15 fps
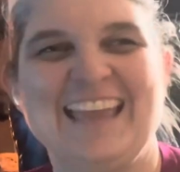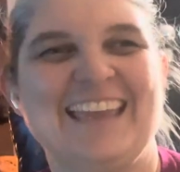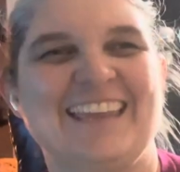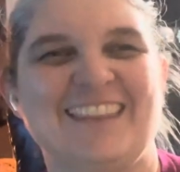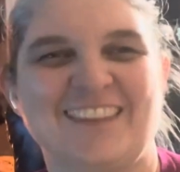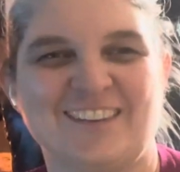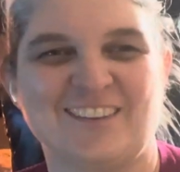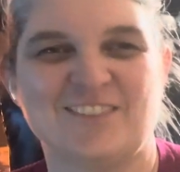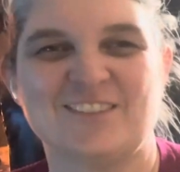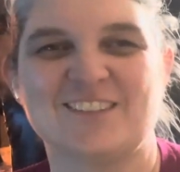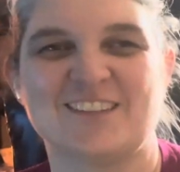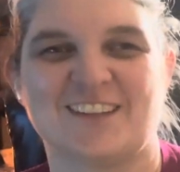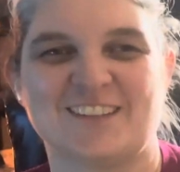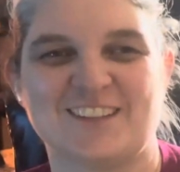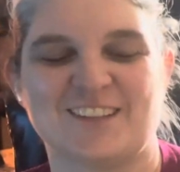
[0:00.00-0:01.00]
in the
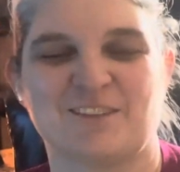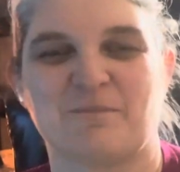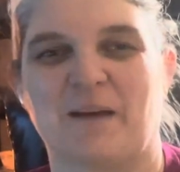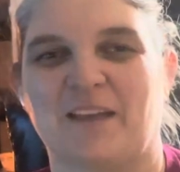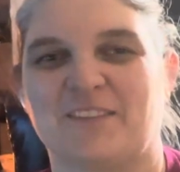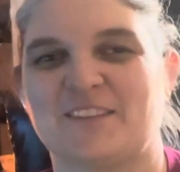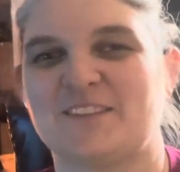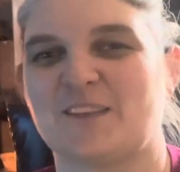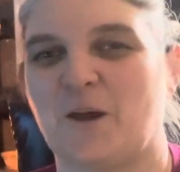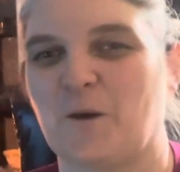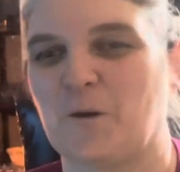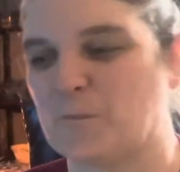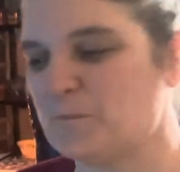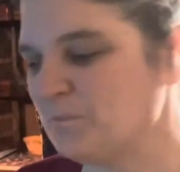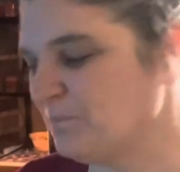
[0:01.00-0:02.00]
scent of the month.
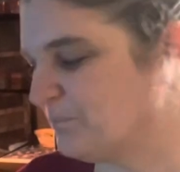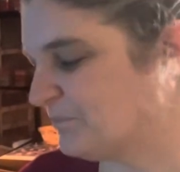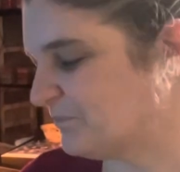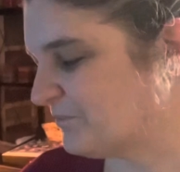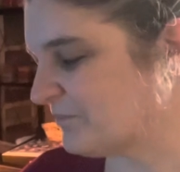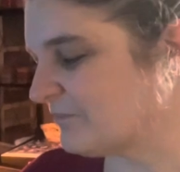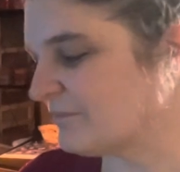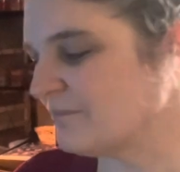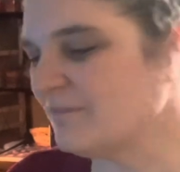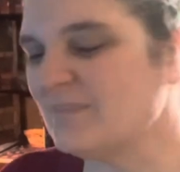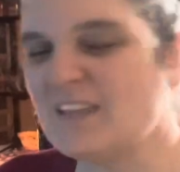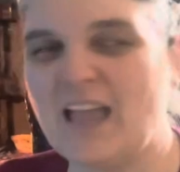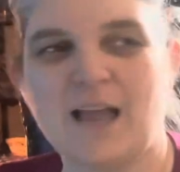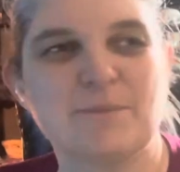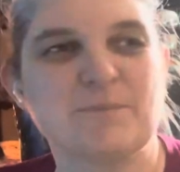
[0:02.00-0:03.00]
So
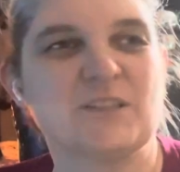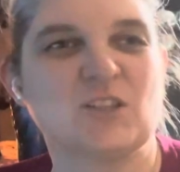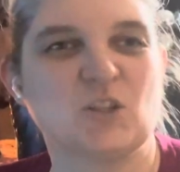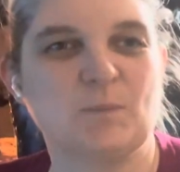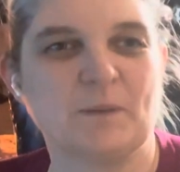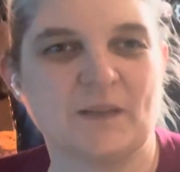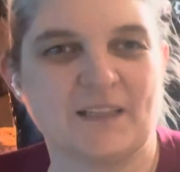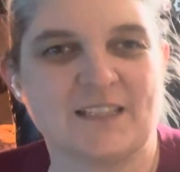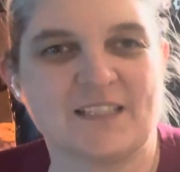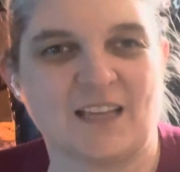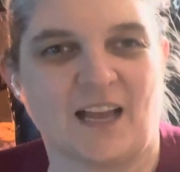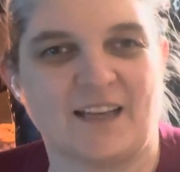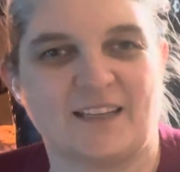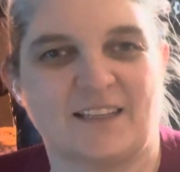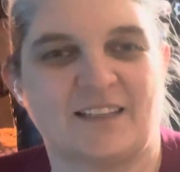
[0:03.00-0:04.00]
I'm super
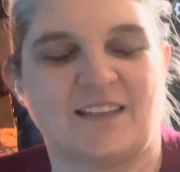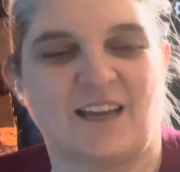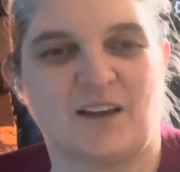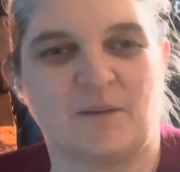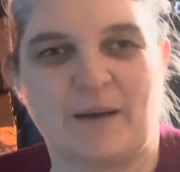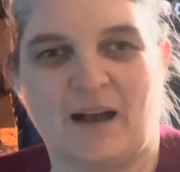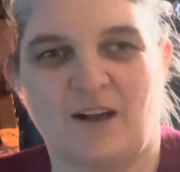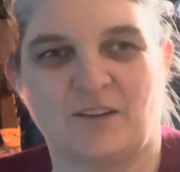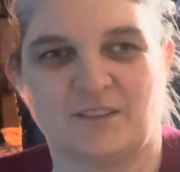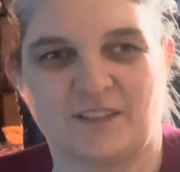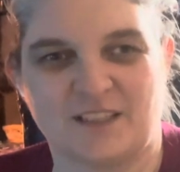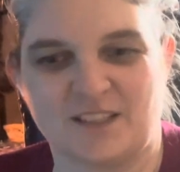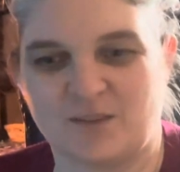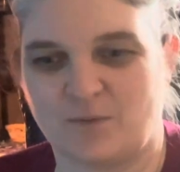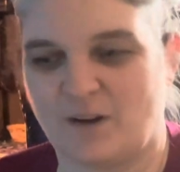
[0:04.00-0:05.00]
excited about
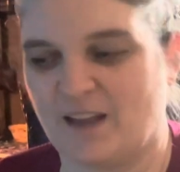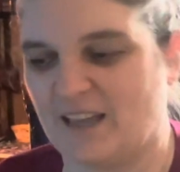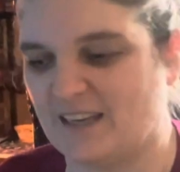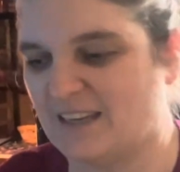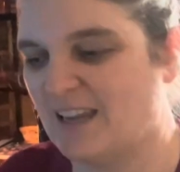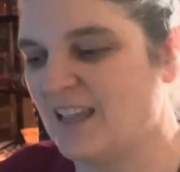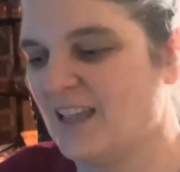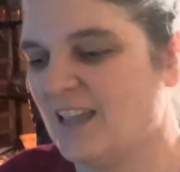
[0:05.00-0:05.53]
this one.